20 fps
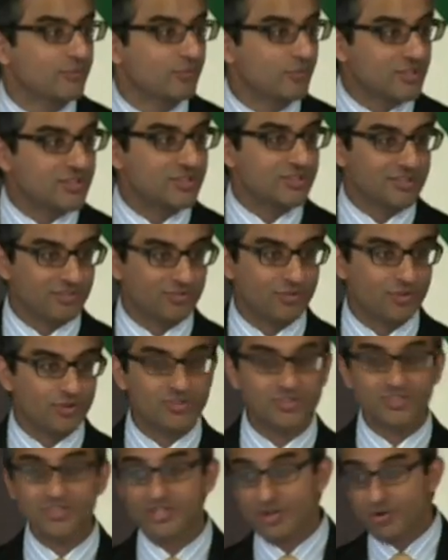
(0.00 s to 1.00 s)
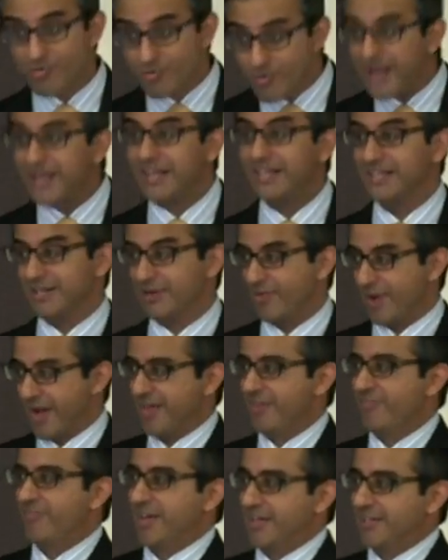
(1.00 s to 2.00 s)
which is of course directly
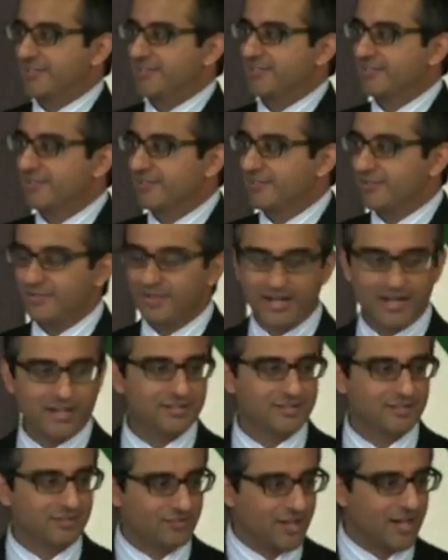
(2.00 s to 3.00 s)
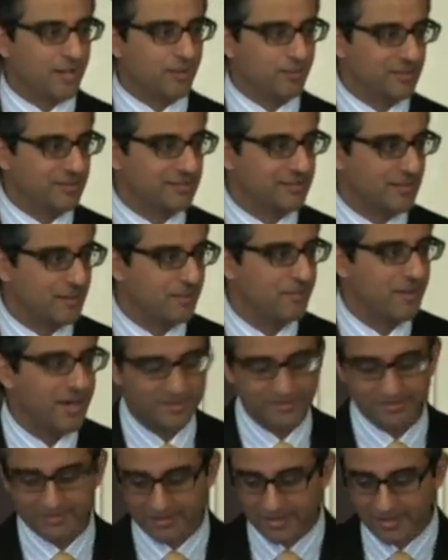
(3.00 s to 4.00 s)
relevant kinds of elements in
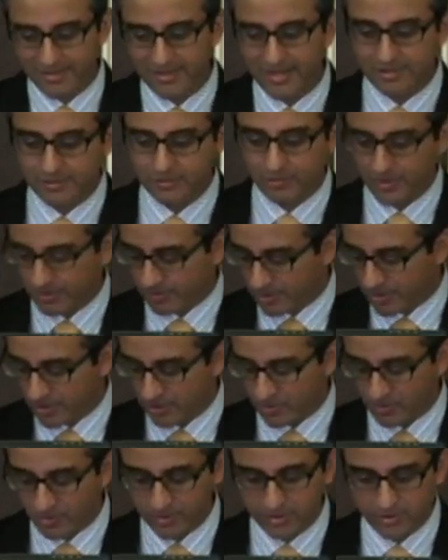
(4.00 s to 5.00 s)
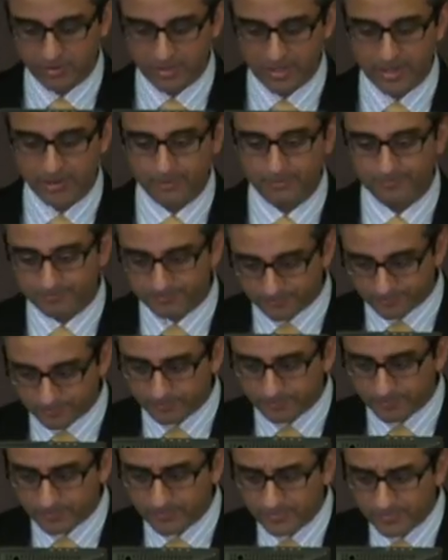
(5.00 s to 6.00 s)
medicine, and that's what I'm going to go into now.
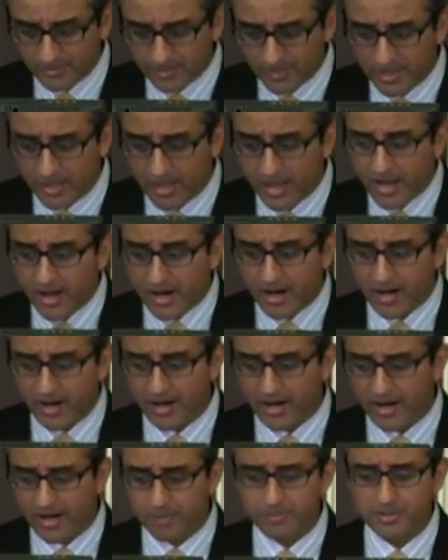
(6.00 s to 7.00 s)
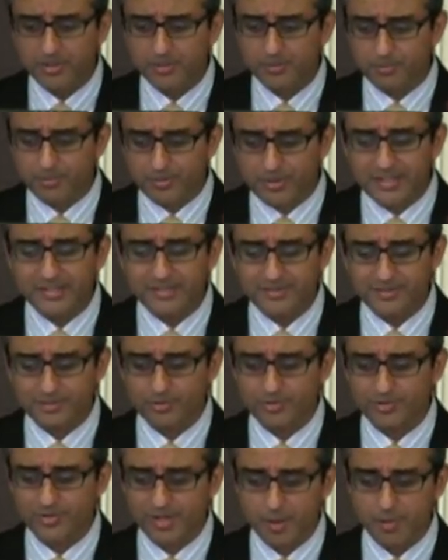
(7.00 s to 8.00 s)
Uh, I'm going to breeze
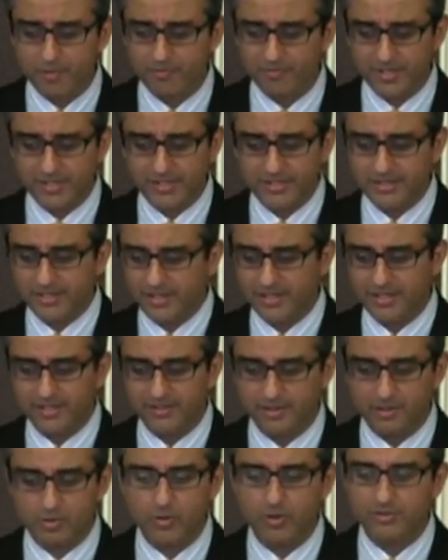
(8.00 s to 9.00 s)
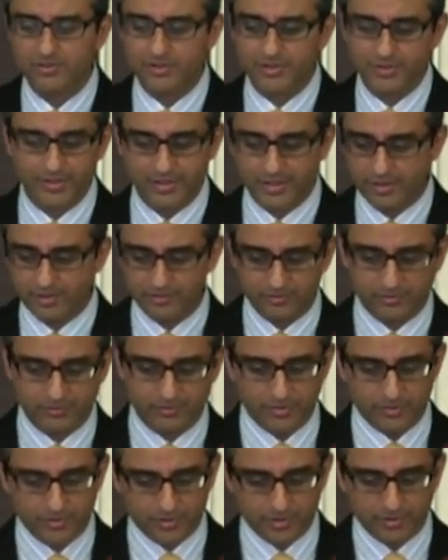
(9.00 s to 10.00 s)
through some of it. Again, the quotes are there
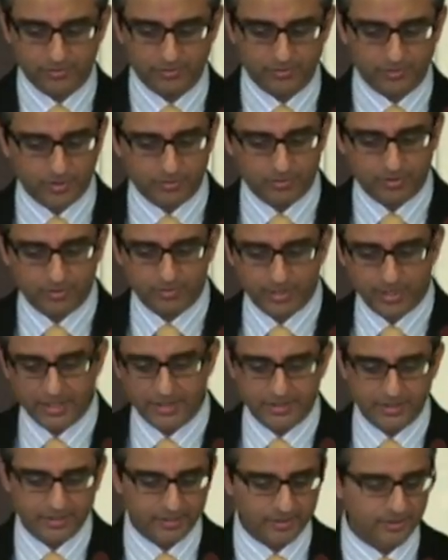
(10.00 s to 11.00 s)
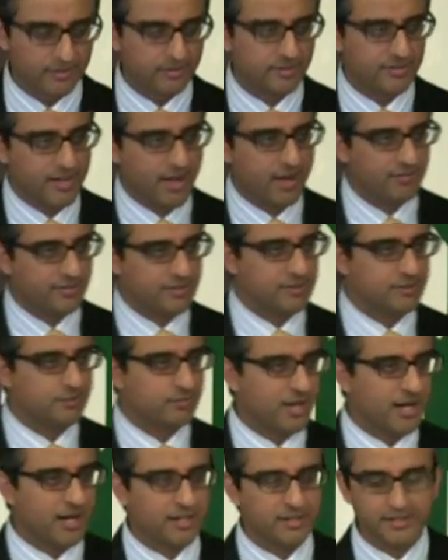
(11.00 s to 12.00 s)
just in terms of the idea that there is evidence
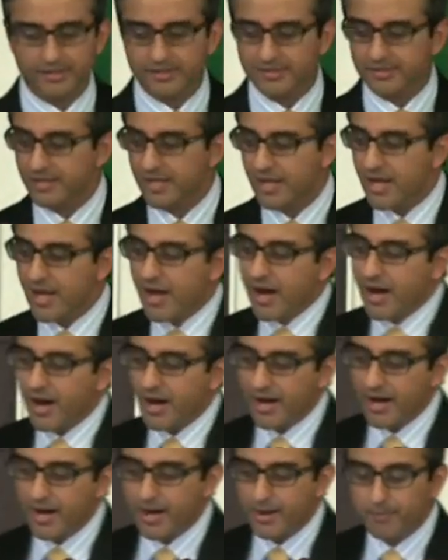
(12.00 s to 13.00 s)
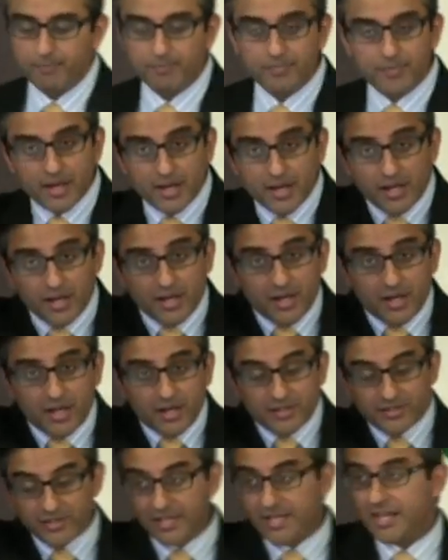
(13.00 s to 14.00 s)
behind this. Um,
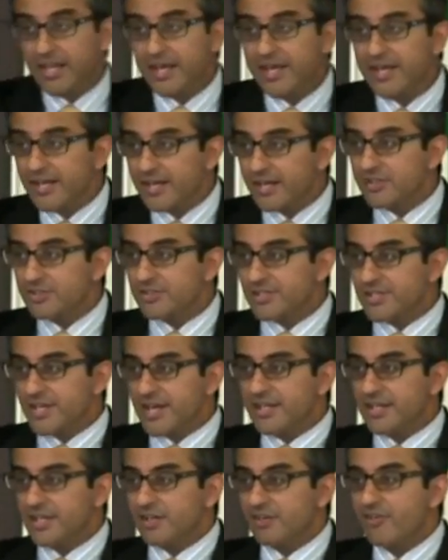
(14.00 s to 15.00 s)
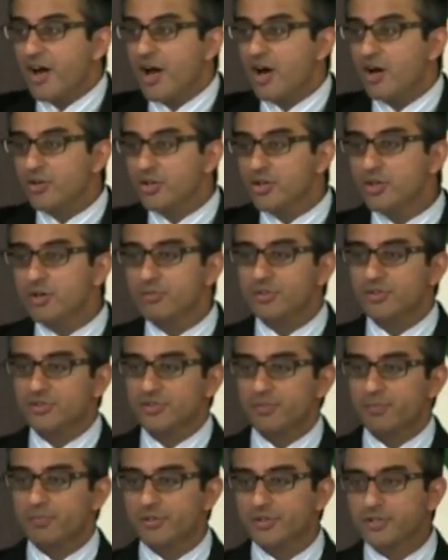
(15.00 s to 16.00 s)
the Galenic understanding of how
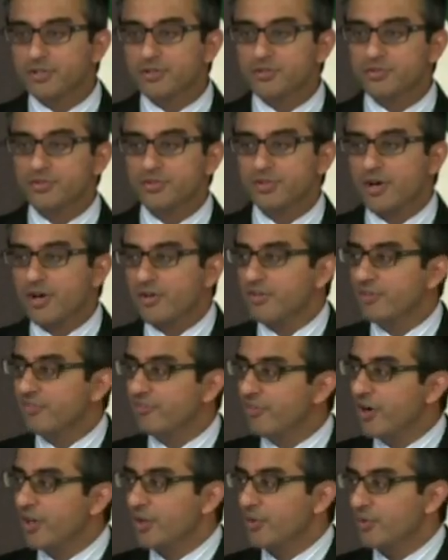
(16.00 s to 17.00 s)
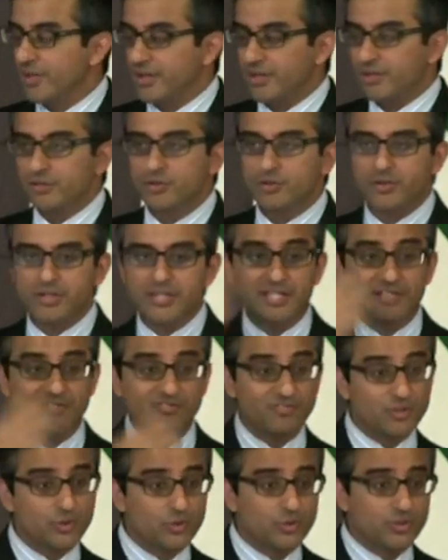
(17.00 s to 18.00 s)
humors are produced are the following. You eat
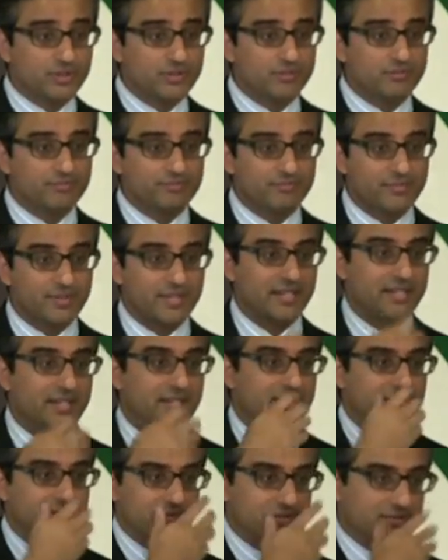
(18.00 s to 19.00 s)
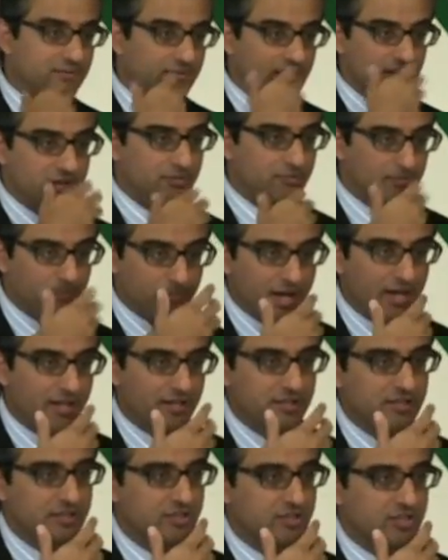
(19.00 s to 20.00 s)
food, it gets kind of
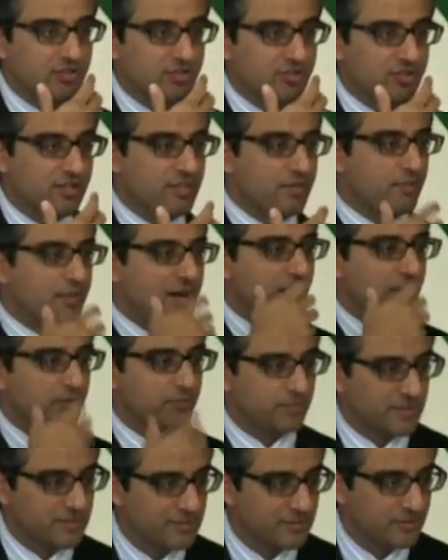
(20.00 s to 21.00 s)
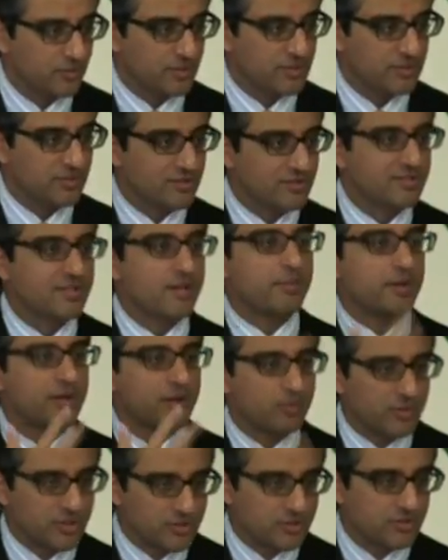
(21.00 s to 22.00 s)
mildly digested in the mouth, makes its way into the
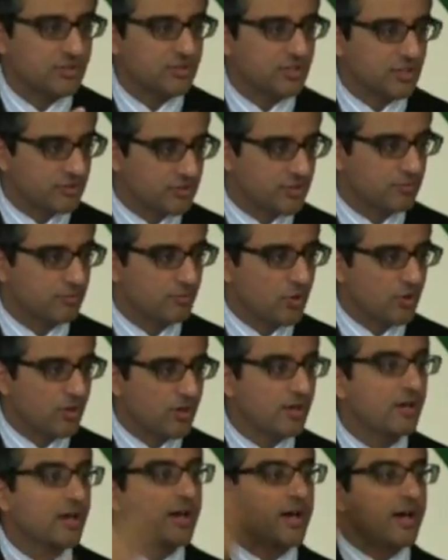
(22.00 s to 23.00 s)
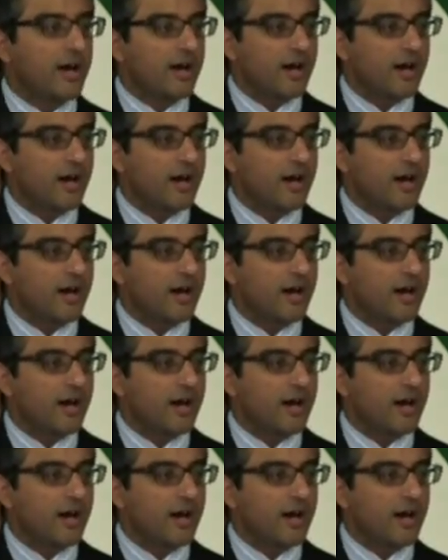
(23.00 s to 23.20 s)
stomach where it's digested more,